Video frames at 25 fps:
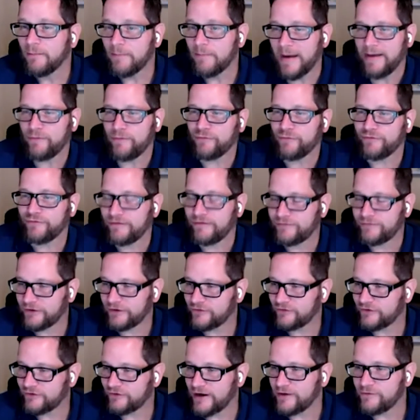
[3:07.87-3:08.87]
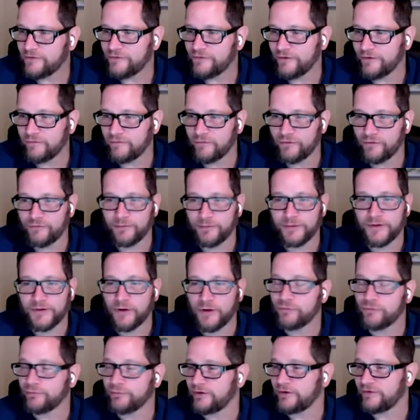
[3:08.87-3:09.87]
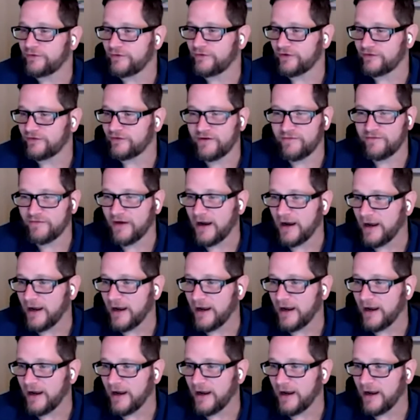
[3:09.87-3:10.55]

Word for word: Microsoft Exchange service with O365,